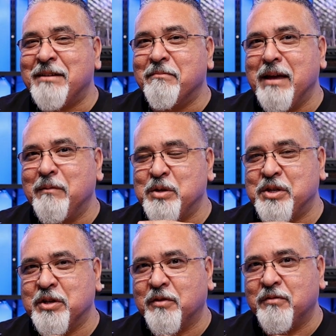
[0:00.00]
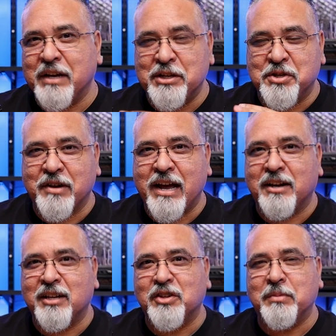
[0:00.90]
maybe she'll venture out
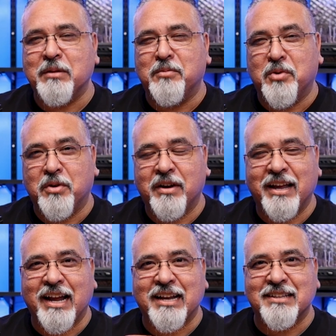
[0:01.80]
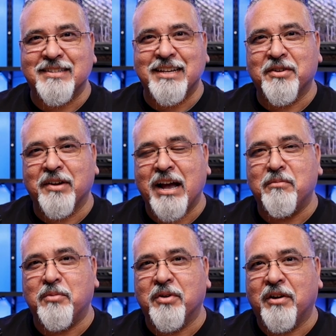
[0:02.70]
a little bit more and I can see her out
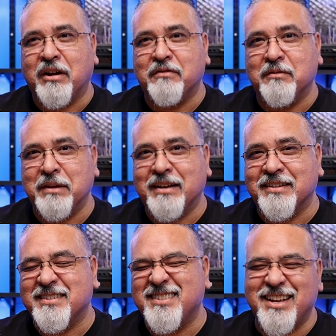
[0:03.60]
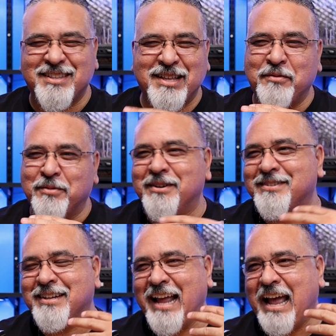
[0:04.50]
more often, because there's nothing
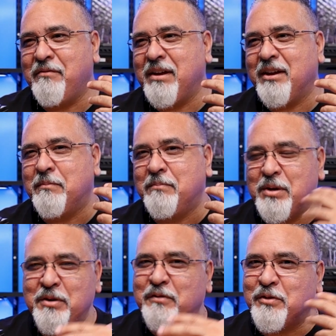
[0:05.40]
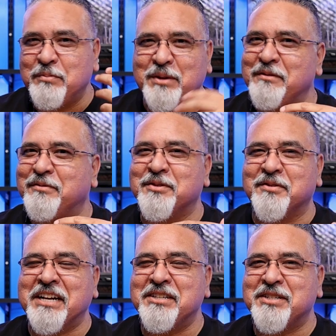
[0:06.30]
worse than having a beautiful, beautiful
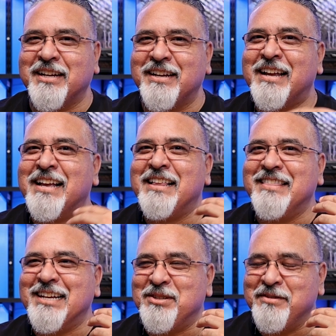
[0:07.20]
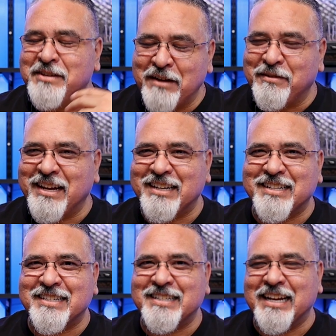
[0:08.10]
tarantula that you never get
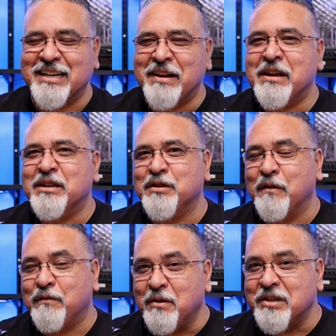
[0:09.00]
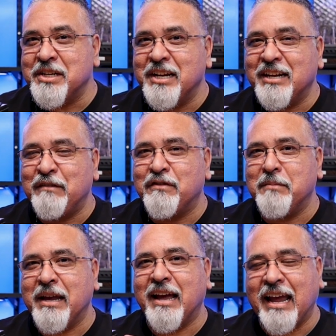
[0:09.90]
to see. So fortunately for
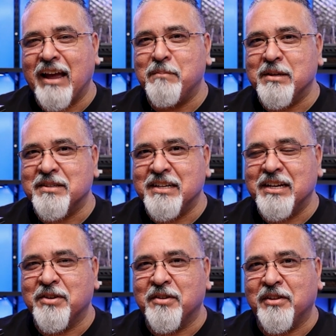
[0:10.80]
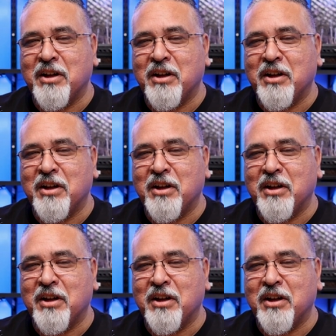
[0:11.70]
me, I have been seeing her a